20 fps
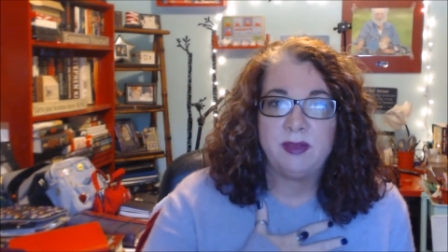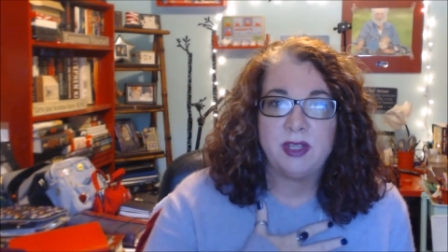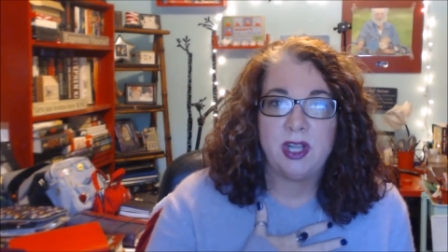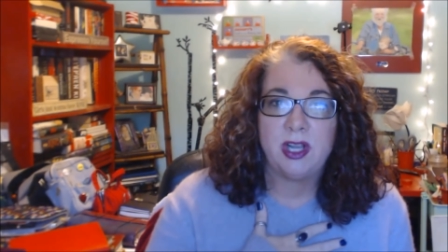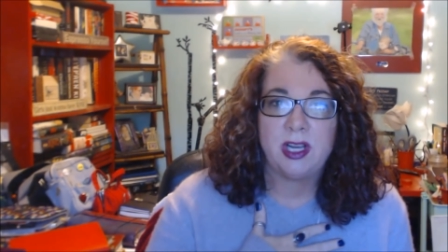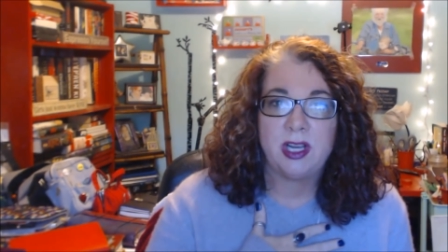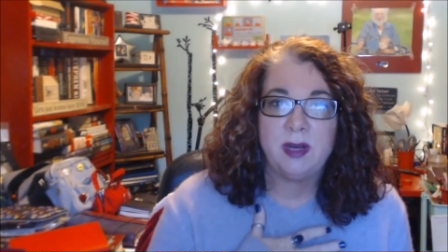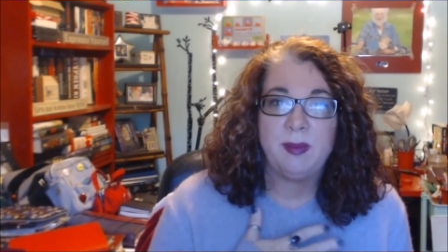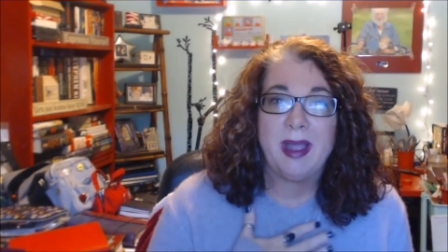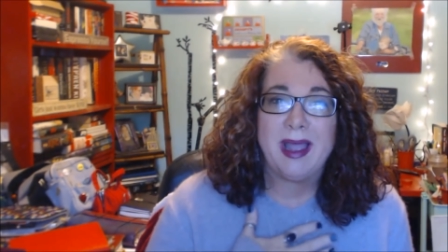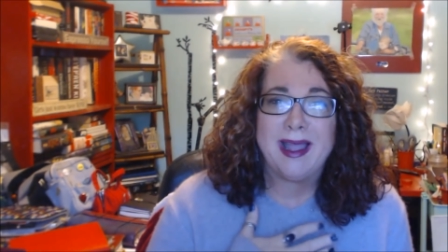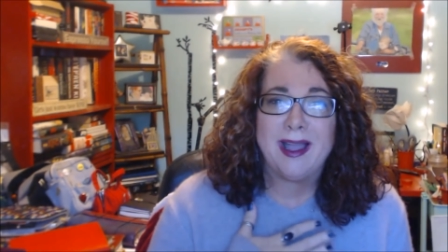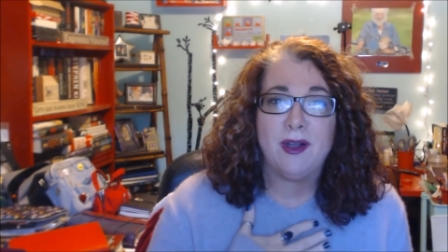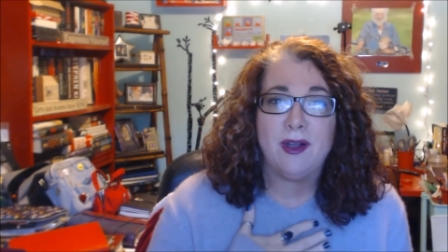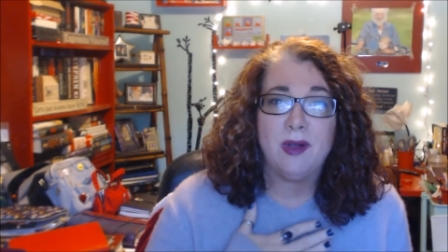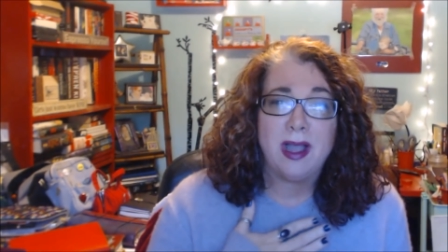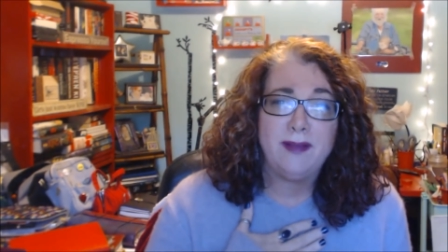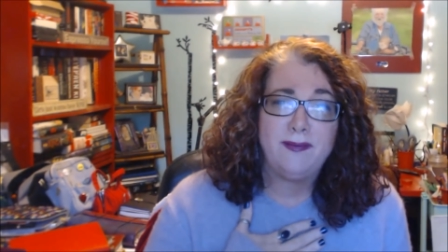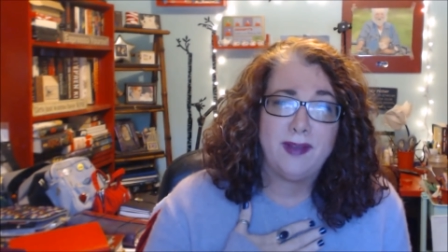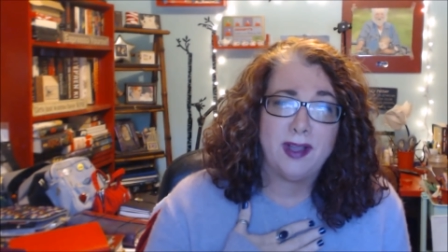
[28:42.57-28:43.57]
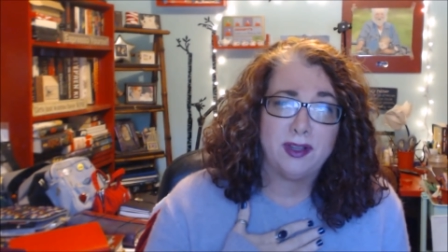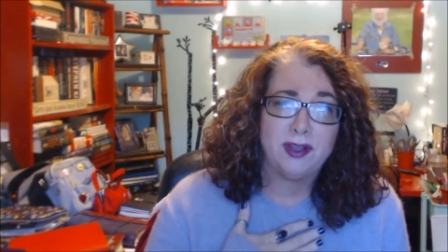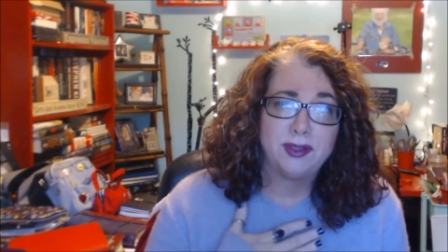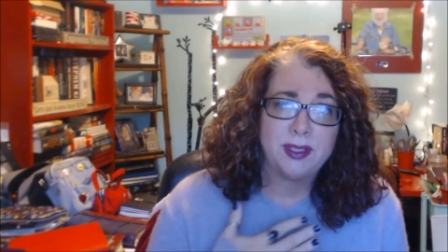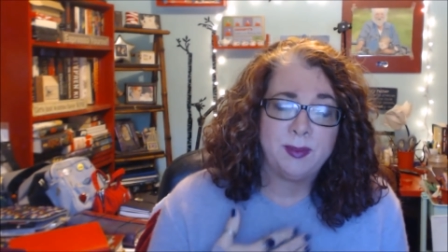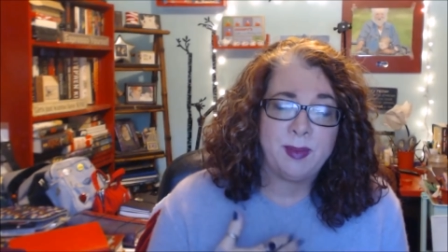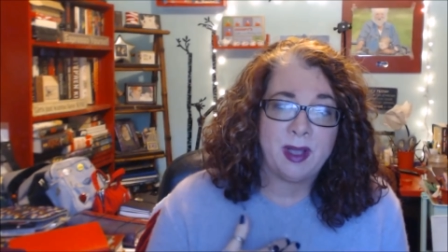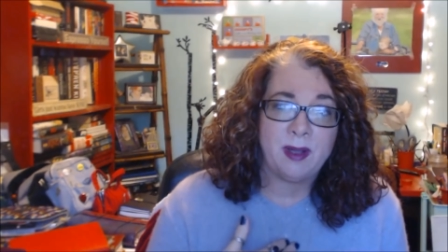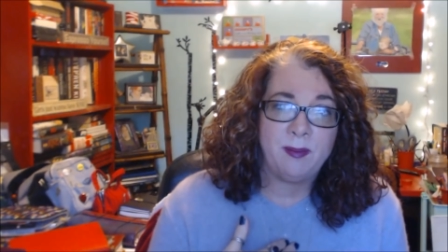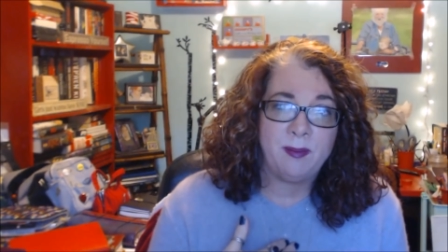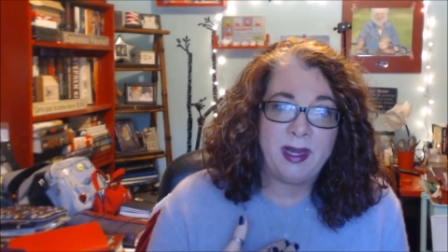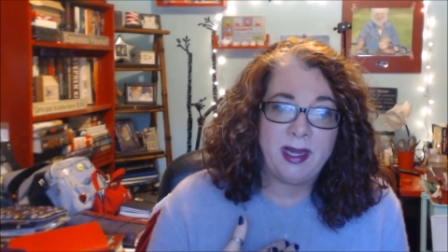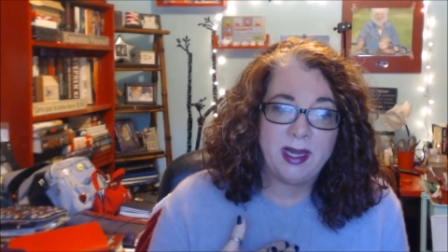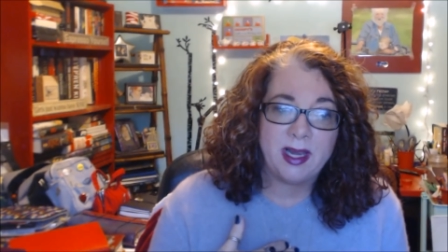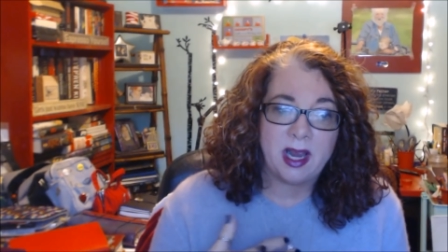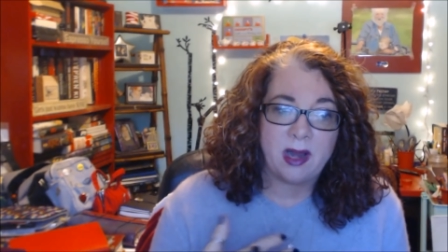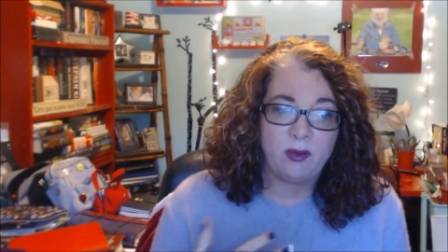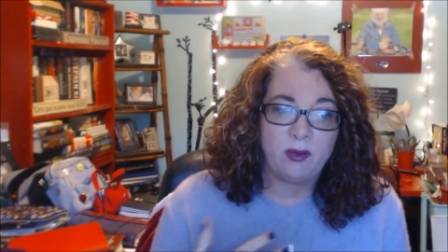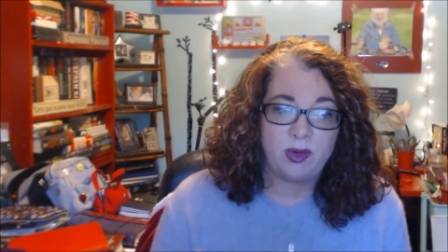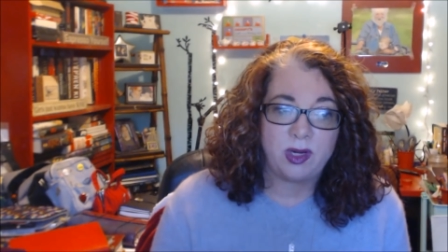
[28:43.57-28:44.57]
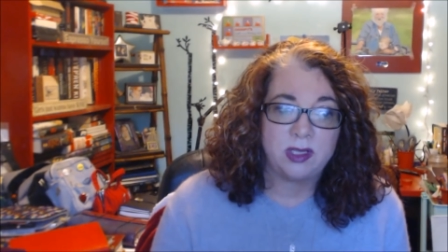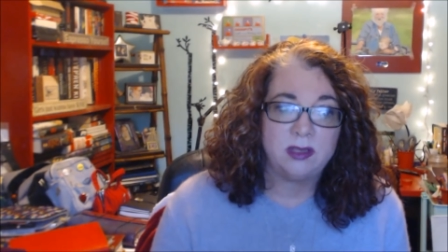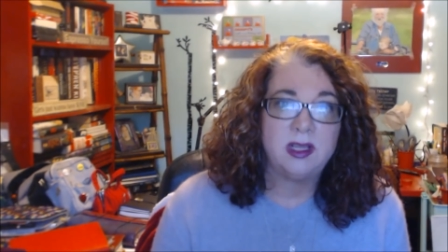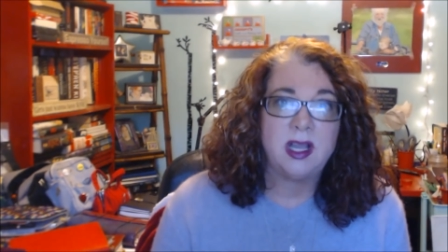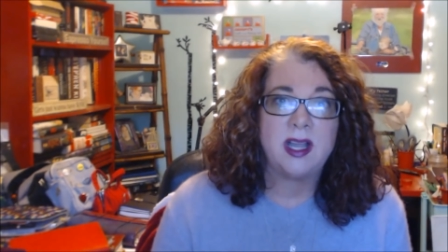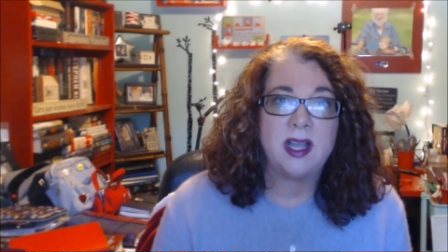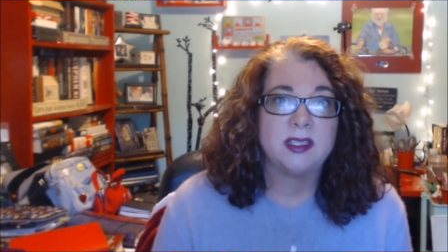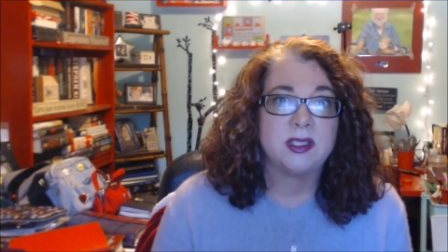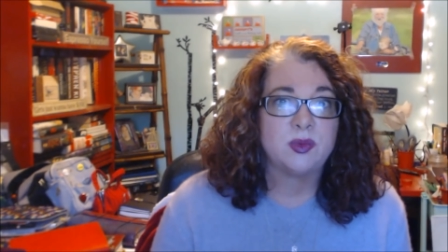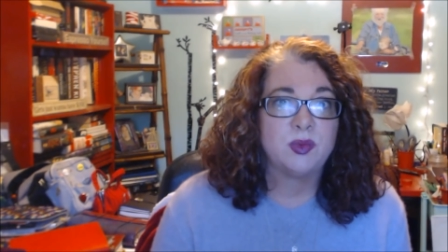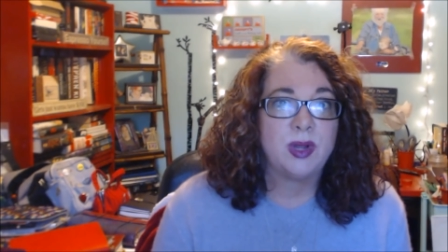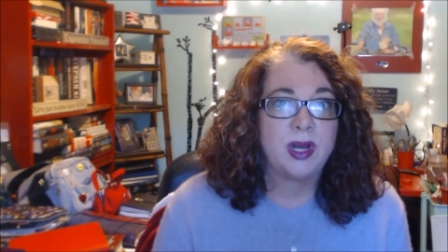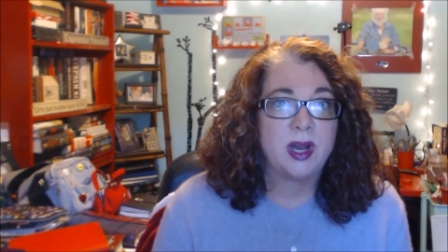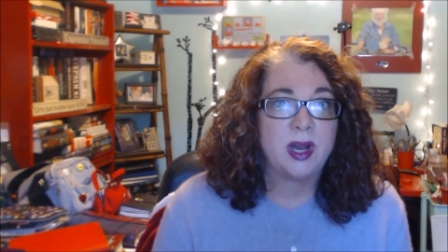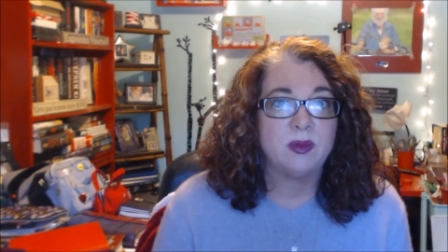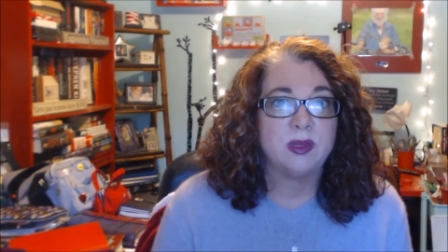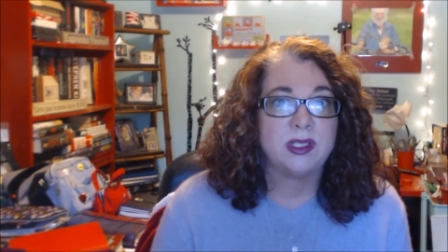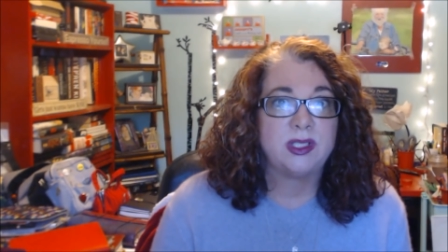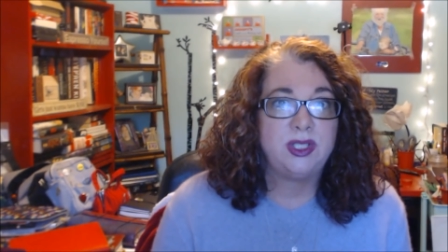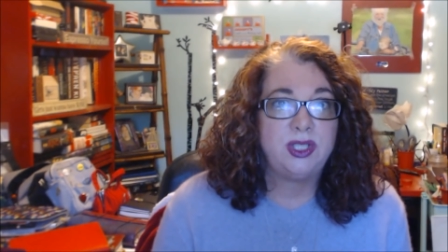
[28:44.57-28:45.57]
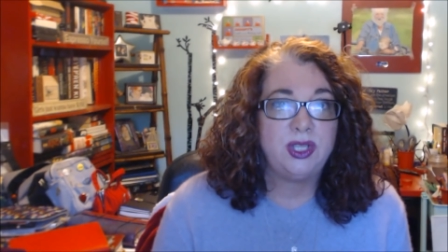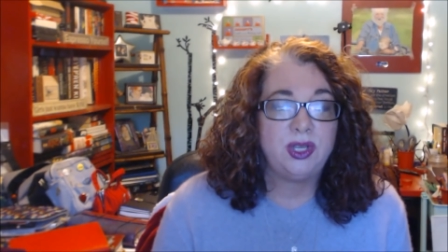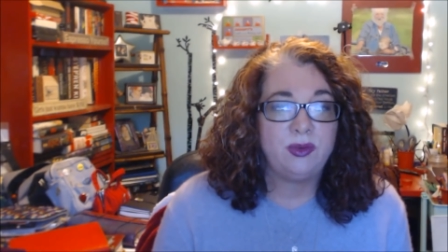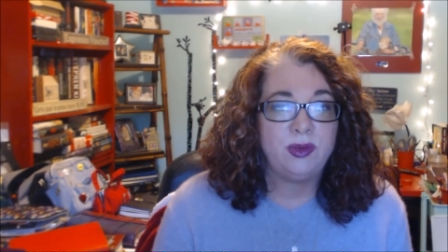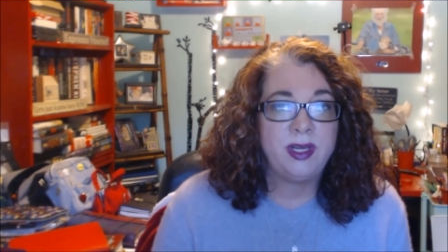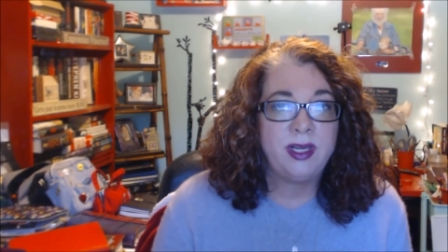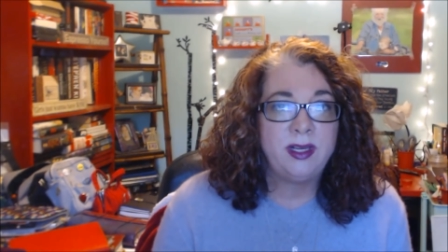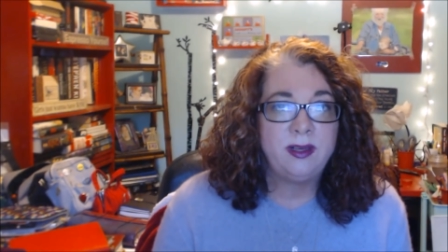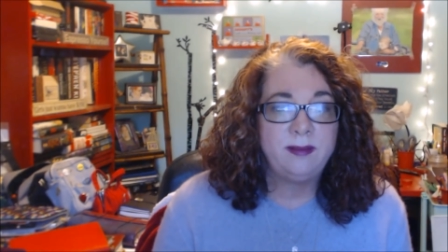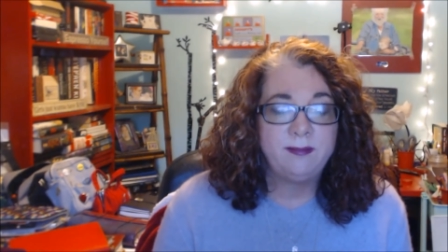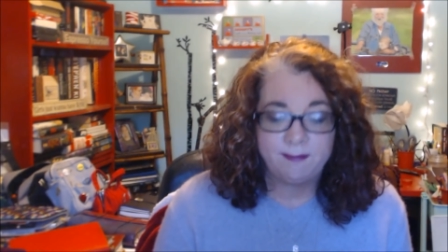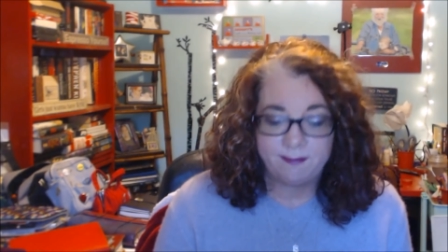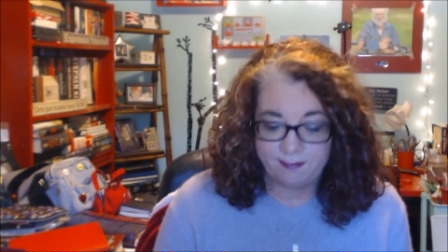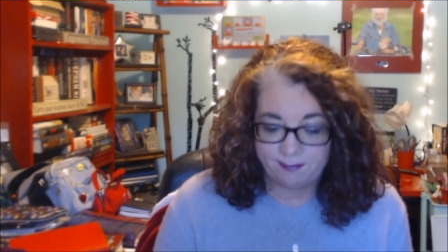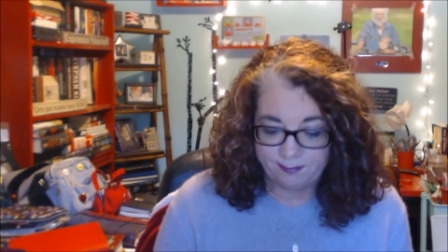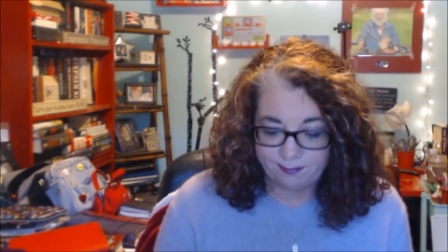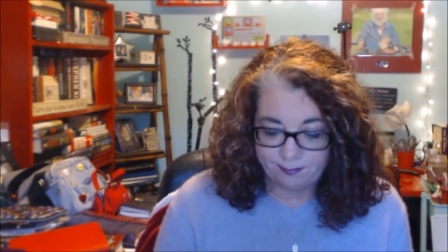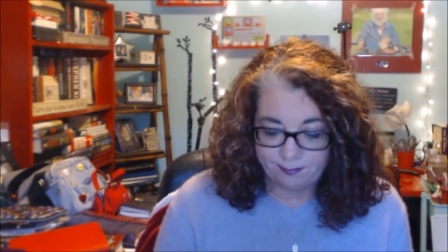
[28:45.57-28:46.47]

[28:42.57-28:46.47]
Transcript: I'm talking about how I felt about me. I realized what I was doing.